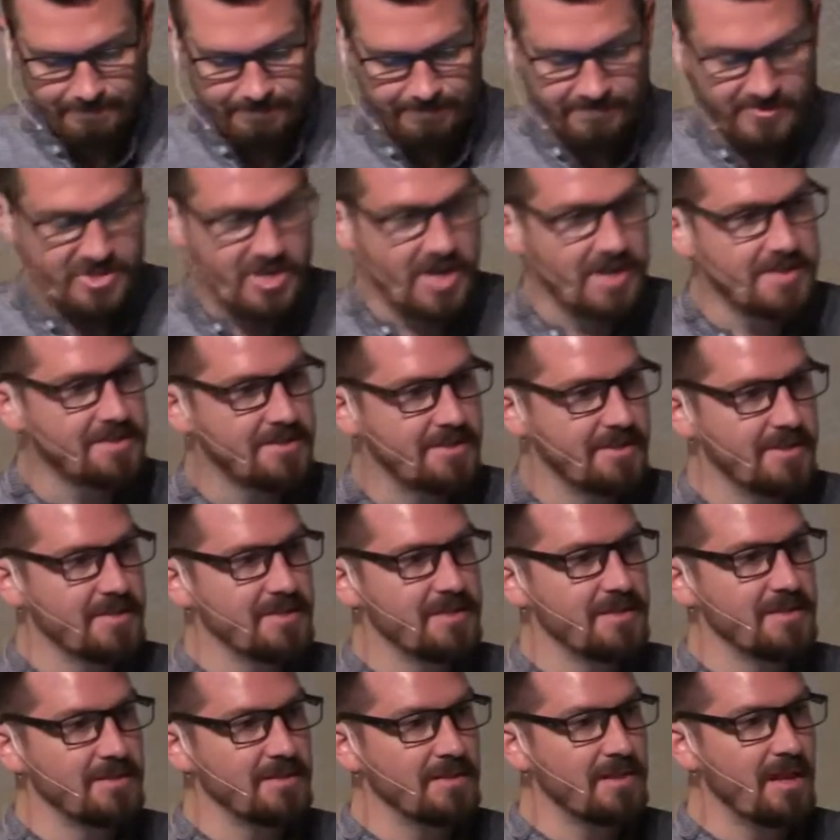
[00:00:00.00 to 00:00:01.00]

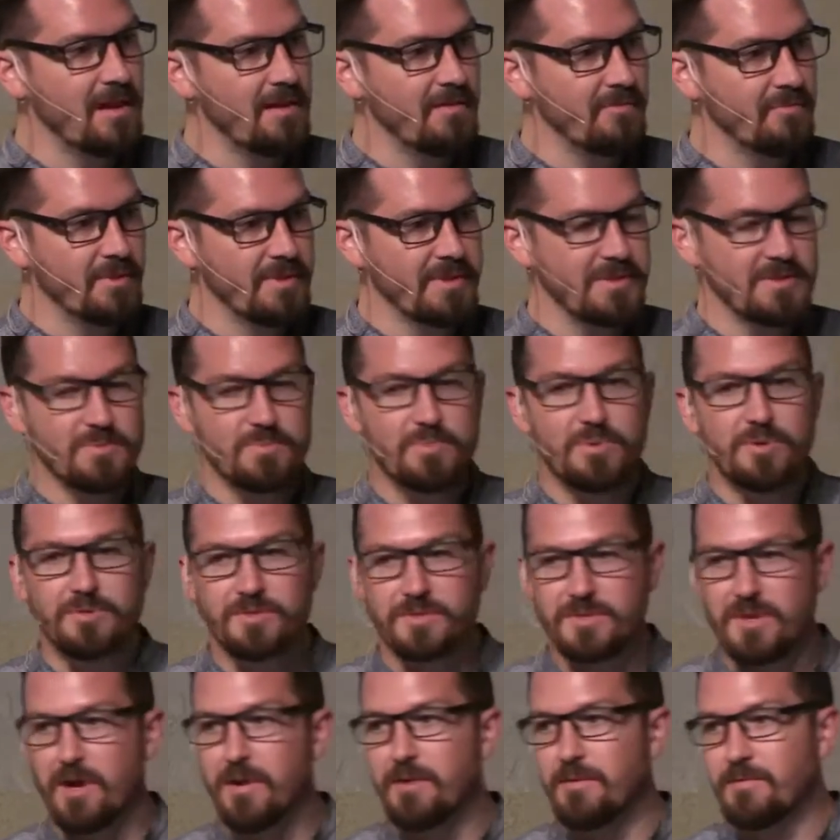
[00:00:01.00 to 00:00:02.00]
Justice is love with its
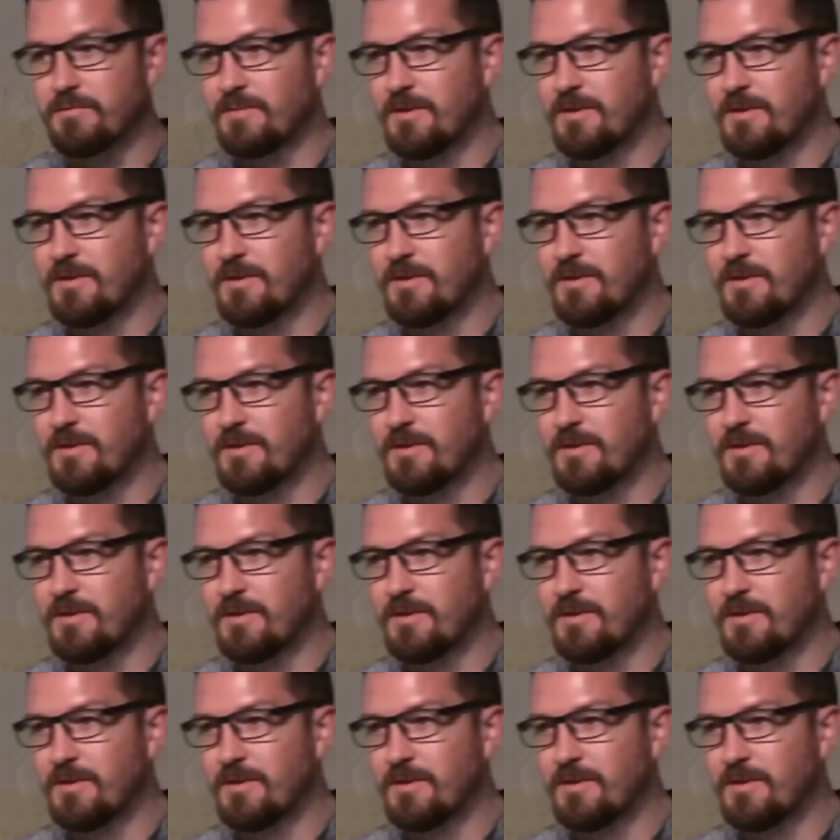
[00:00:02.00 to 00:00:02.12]
boots on,